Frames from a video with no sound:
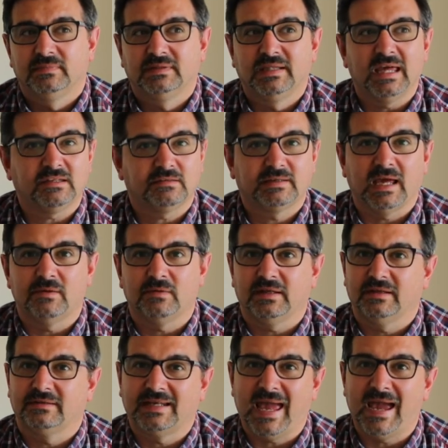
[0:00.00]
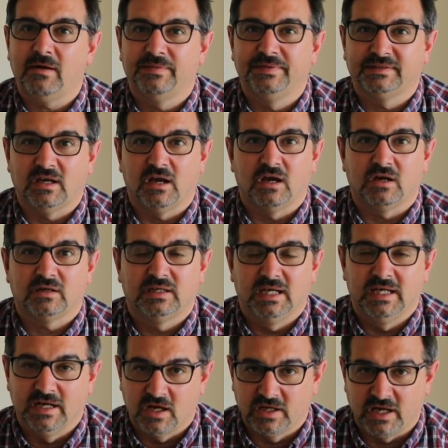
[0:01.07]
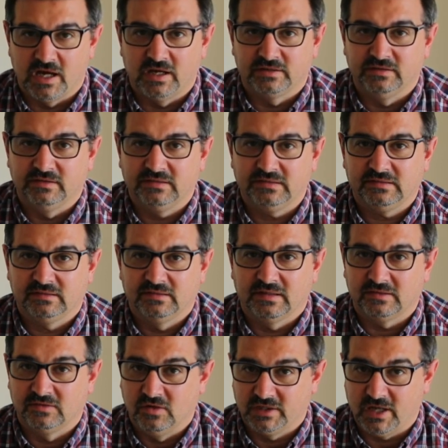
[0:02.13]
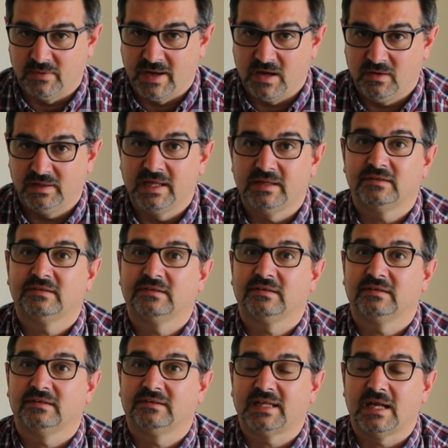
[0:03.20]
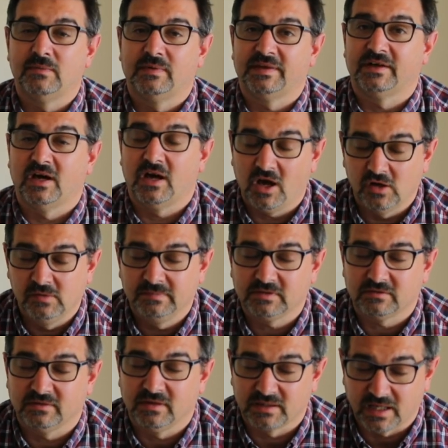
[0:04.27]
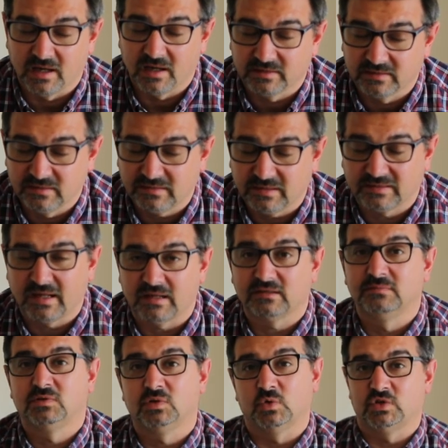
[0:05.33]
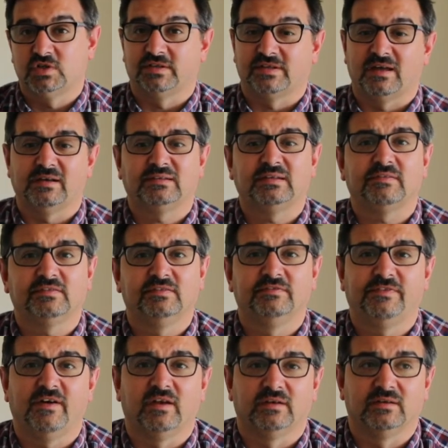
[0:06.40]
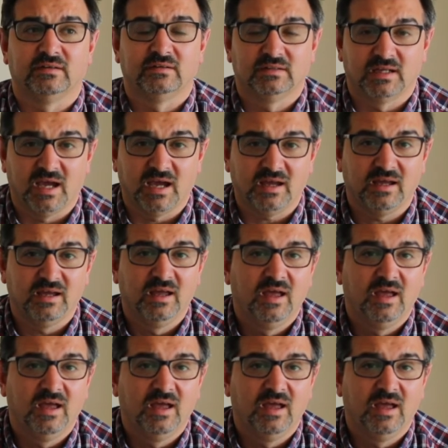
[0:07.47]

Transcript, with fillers: Let's get out in the dark, in our gardens. Let's not go out, let's stay within our homes or in our gardens. Let's get some torches out, let's have some fun, yeah?